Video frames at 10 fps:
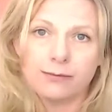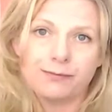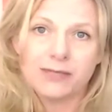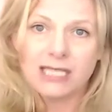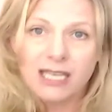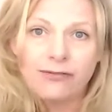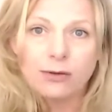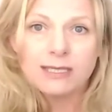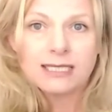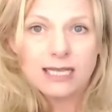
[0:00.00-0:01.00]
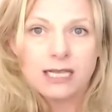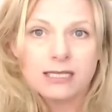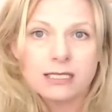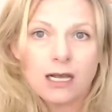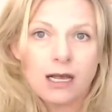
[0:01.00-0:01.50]
to give you a
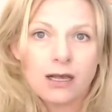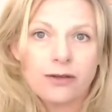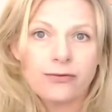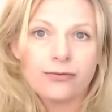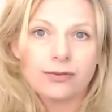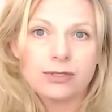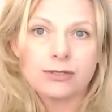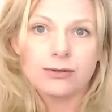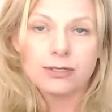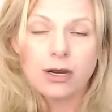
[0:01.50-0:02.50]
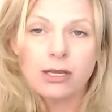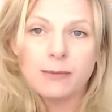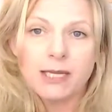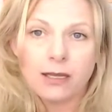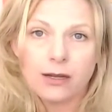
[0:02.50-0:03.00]
sense of Souter's
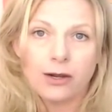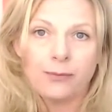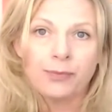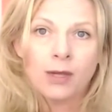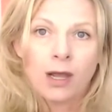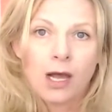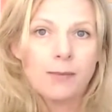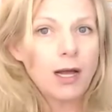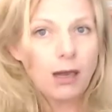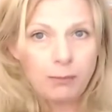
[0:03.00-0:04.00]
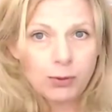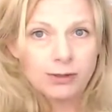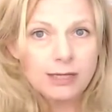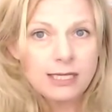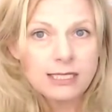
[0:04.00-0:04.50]
argument here, I
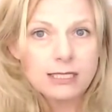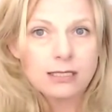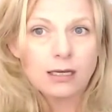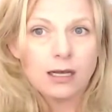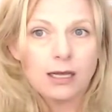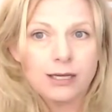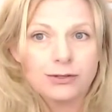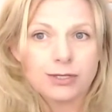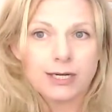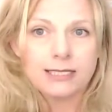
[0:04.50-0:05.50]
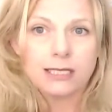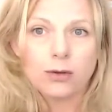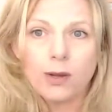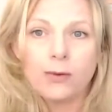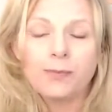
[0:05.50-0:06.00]
pulled this interesting
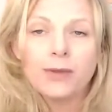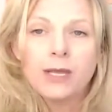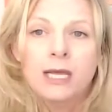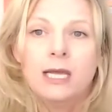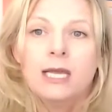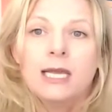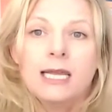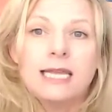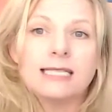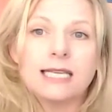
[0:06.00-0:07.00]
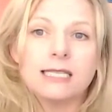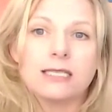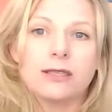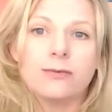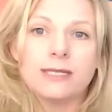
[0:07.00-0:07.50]
quote. He
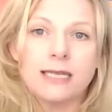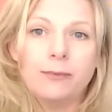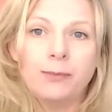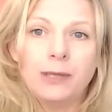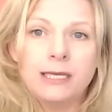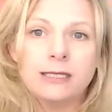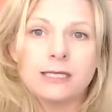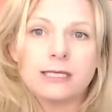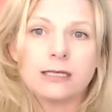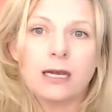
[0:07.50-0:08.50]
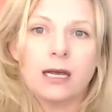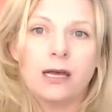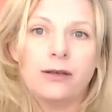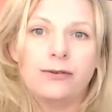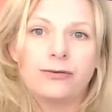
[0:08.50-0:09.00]
says, the resemblance
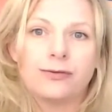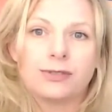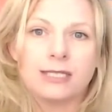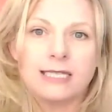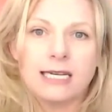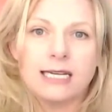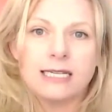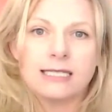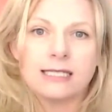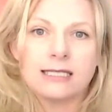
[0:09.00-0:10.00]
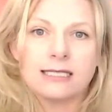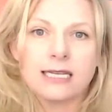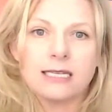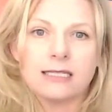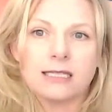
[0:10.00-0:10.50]
of today's
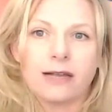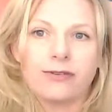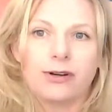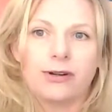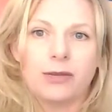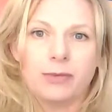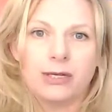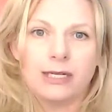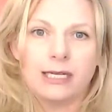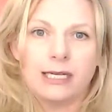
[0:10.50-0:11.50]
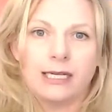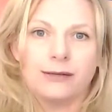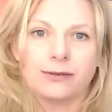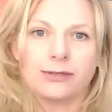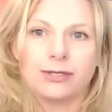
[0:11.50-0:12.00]
state sovereign immunity
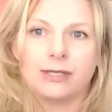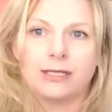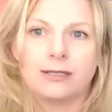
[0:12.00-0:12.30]
to the